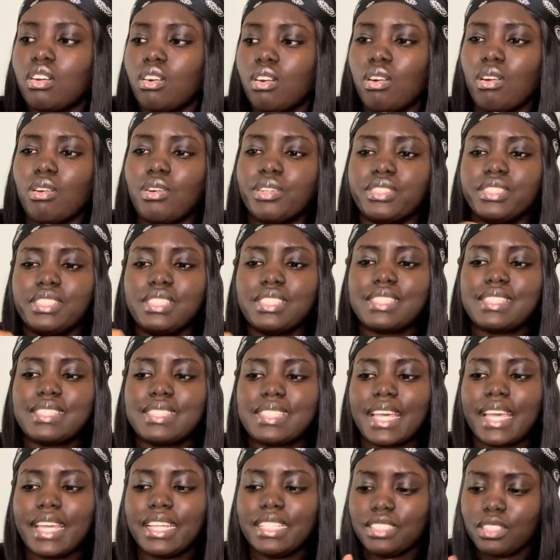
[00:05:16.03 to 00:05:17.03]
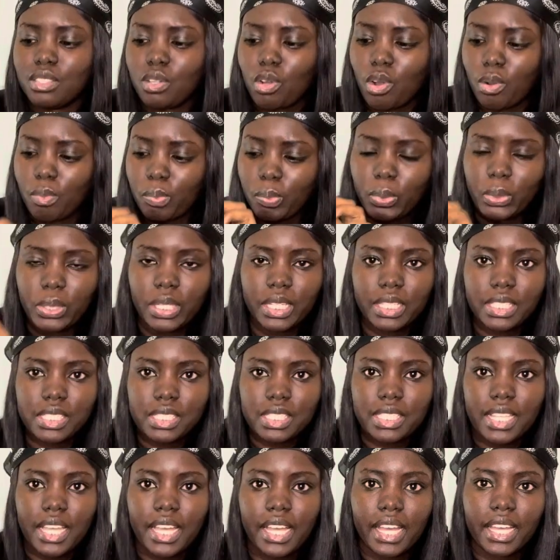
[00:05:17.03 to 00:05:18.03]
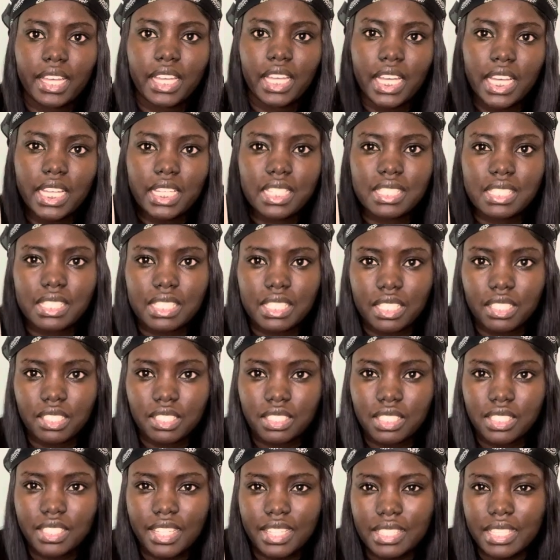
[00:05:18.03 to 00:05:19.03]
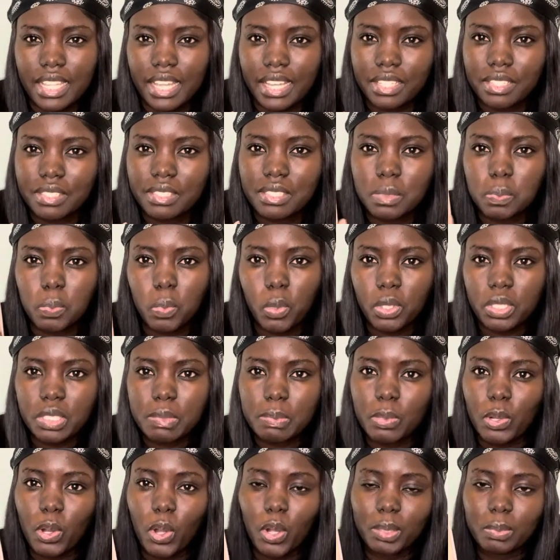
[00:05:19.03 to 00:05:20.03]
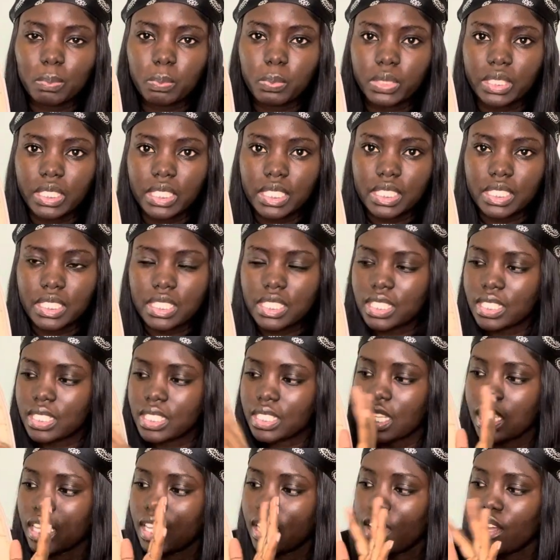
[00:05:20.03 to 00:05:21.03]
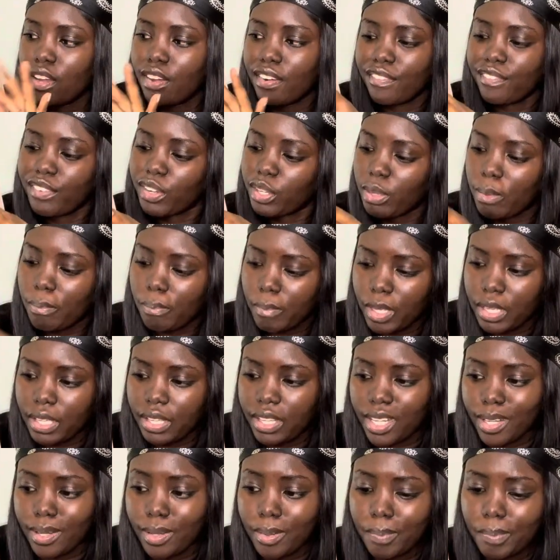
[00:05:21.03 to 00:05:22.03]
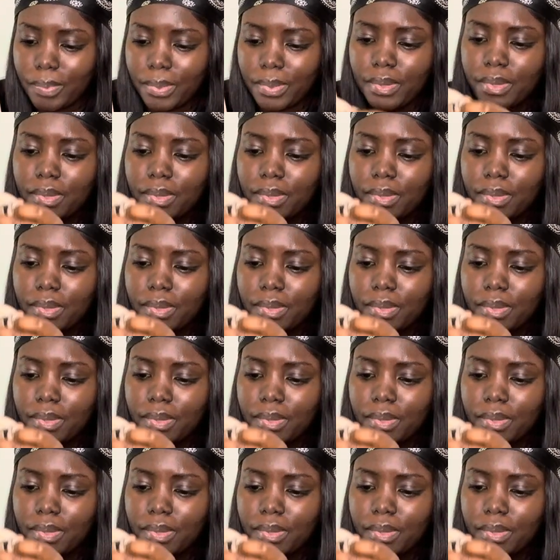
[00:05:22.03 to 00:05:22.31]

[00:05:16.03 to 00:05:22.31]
all these tiny components. Like, can you guys see? It's just like small components for your makeup.